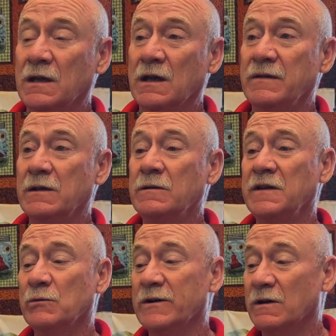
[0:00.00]
The other
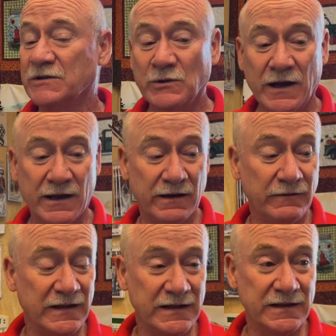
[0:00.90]
thing we also
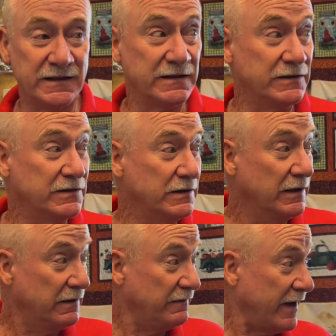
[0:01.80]
have is
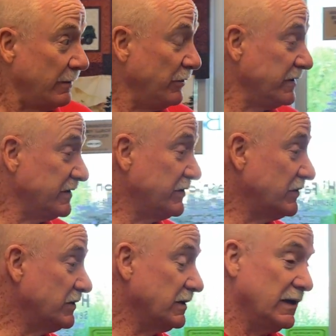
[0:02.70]

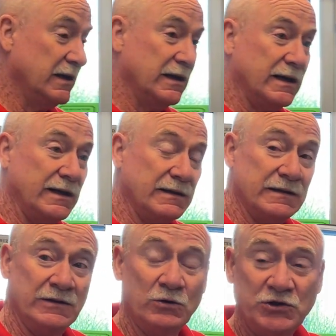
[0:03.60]
fabrics,
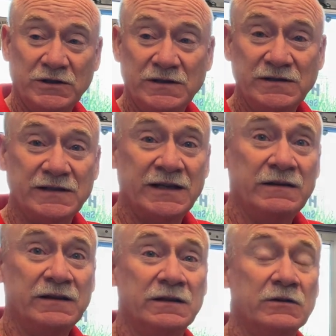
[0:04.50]
notions,
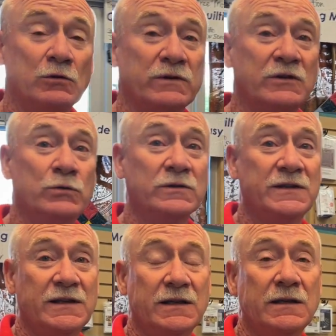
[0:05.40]
anything to go with
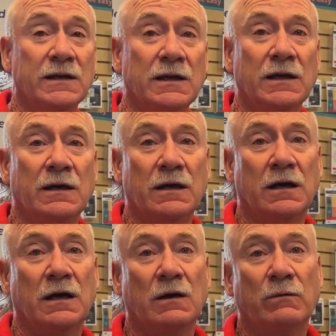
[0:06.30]
quilting.
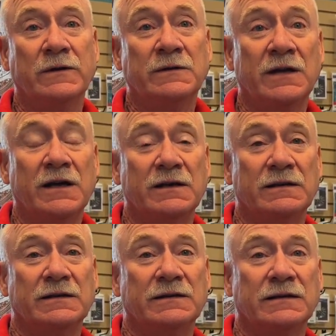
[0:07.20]
We're not
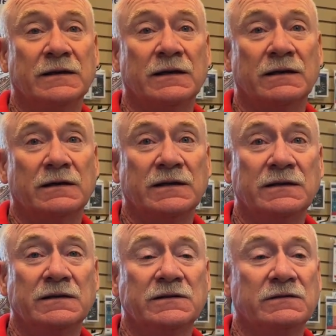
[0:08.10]

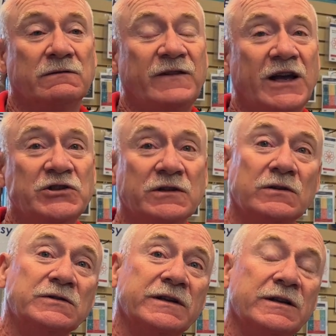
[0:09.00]
into fashion
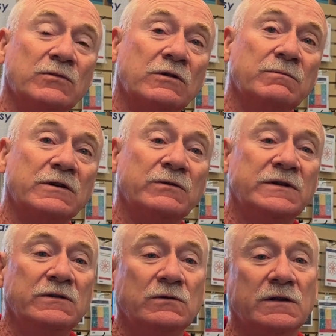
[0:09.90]
goods anymore, but we
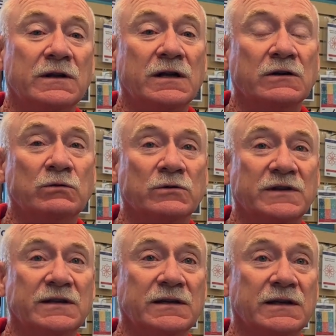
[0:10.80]
do a lot of
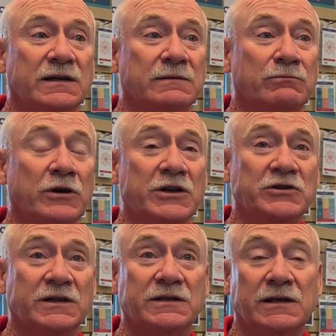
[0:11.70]
quilting and
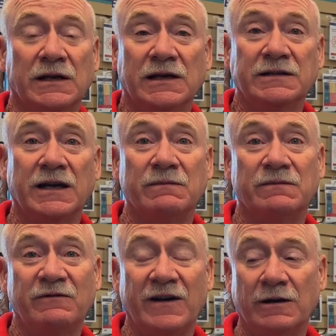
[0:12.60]
project type
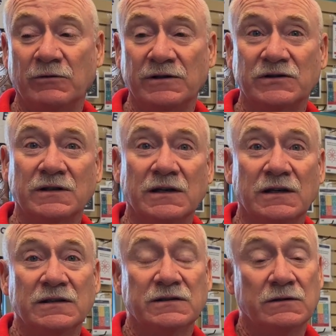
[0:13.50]
fabrics.
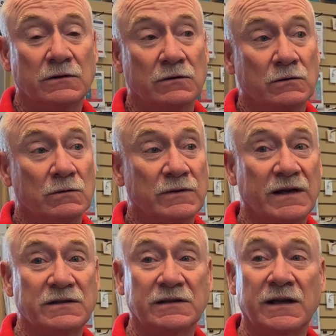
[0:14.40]
So
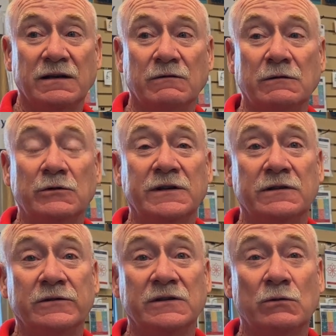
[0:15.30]
that's kind of where we're
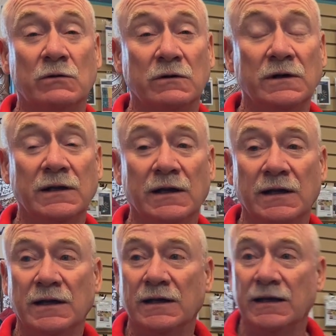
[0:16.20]
gearing toward.
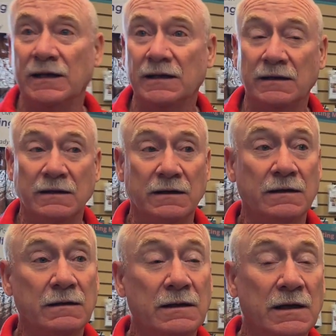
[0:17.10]
And
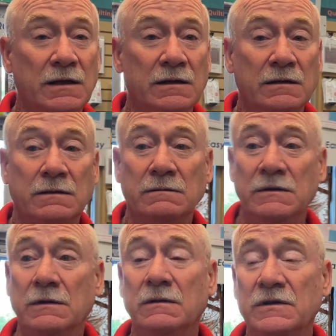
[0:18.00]

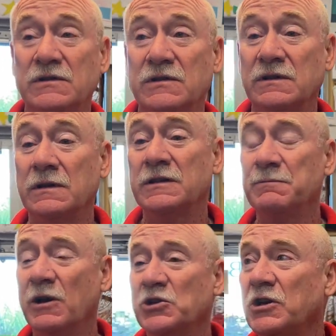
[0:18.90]
it's a
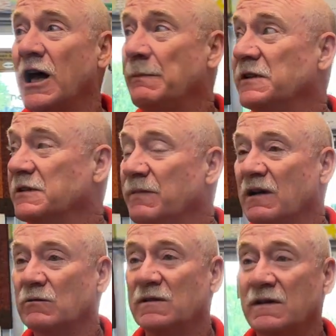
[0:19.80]
small shop. It's
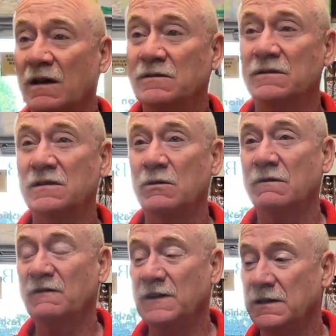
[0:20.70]
about 3,000
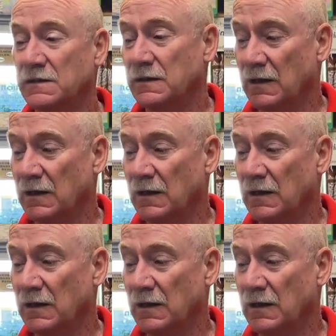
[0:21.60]
square feet.